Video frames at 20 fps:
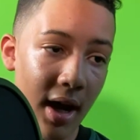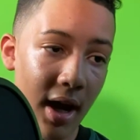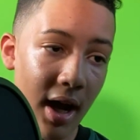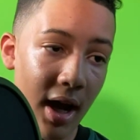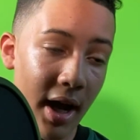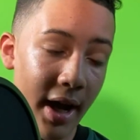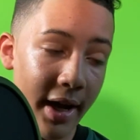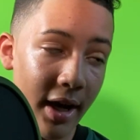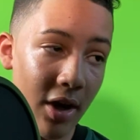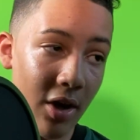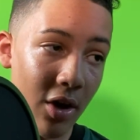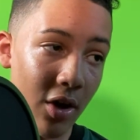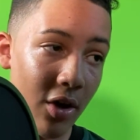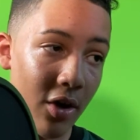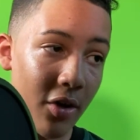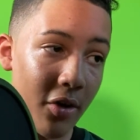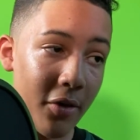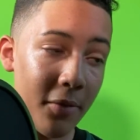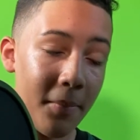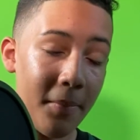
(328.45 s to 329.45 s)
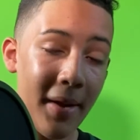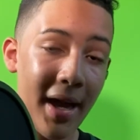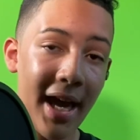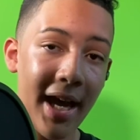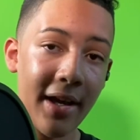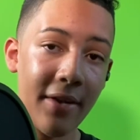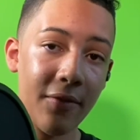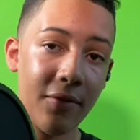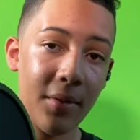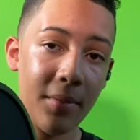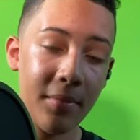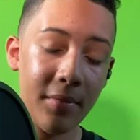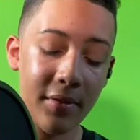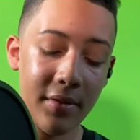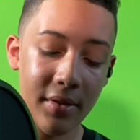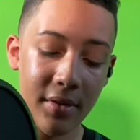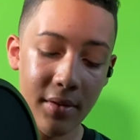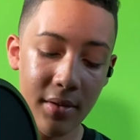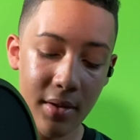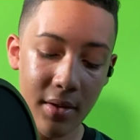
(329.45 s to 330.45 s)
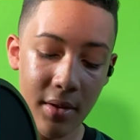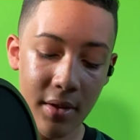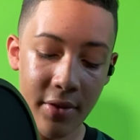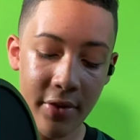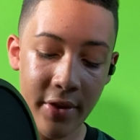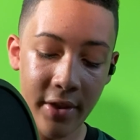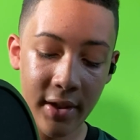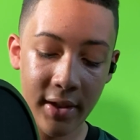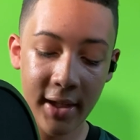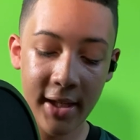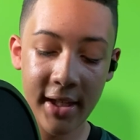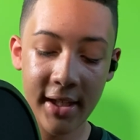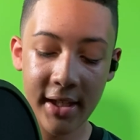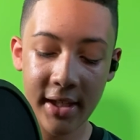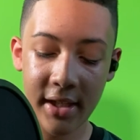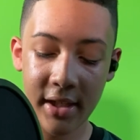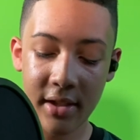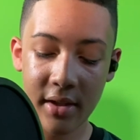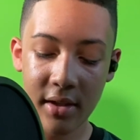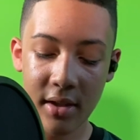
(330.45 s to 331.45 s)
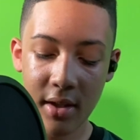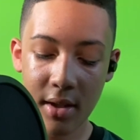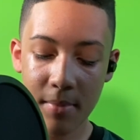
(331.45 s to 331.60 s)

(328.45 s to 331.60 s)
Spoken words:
I heard back from the lady.